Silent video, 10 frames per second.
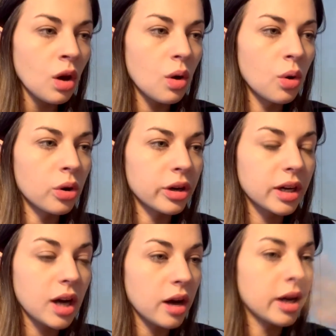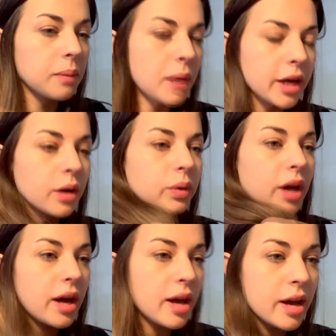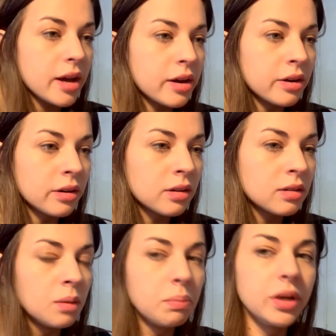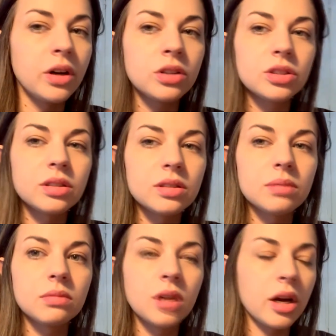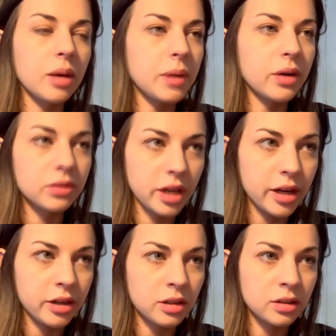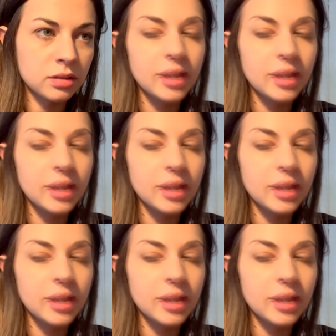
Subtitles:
or cutting my own hair, but not just cutting my own hair.